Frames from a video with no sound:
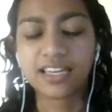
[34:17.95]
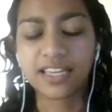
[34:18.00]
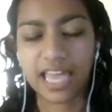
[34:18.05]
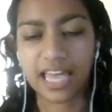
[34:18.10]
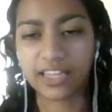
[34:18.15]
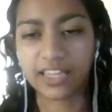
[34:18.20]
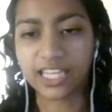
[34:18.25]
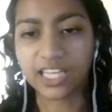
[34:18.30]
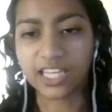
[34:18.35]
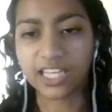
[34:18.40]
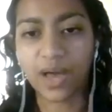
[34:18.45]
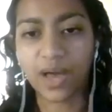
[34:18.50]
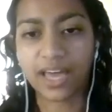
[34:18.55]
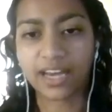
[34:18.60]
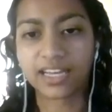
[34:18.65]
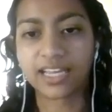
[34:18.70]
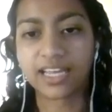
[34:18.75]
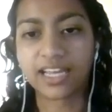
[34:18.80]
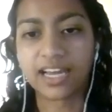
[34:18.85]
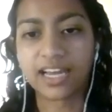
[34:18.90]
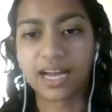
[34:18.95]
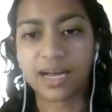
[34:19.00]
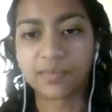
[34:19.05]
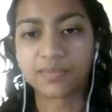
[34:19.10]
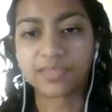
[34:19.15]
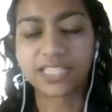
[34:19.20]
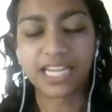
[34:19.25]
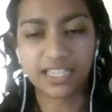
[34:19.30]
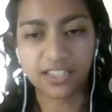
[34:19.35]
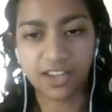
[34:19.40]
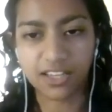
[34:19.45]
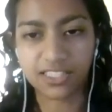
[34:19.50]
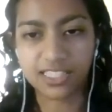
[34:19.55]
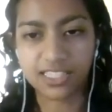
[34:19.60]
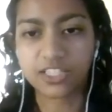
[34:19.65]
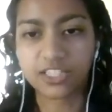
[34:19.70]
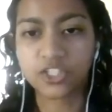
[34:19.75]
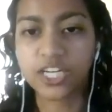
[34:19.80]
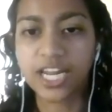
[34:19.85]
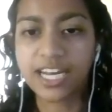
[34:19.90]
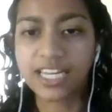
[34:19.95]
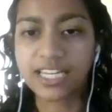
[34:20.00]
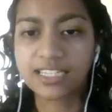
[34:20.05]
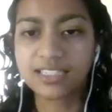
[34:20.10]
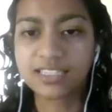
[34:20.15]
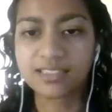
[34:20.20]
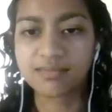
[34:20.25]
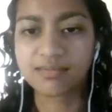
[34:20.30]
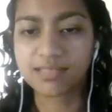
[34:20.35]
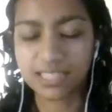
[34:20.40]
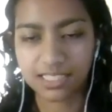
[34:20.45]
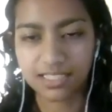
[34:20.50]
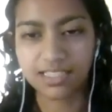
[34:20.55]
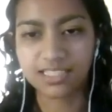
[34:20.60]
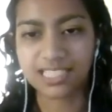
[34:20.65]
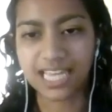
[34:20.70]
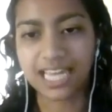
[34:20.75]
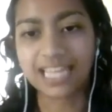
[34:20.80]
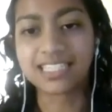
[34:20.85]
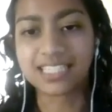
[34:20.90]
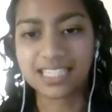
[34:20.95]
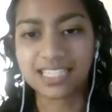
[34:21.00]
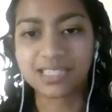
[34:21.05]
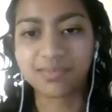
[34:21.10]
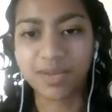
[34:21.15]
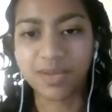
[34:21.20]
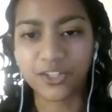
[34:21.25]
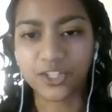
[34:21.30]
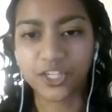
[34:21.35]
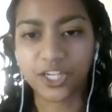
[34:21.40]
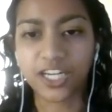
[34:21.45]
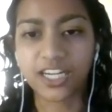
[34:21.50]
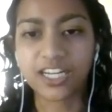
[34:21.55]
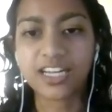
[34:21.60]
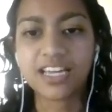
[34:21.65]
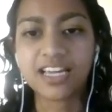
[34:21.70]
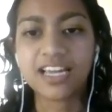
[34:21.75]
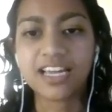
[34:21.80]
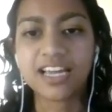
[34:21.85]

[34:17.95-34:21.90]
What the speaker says: Kelly, you had a diagnostic genetics sciences major.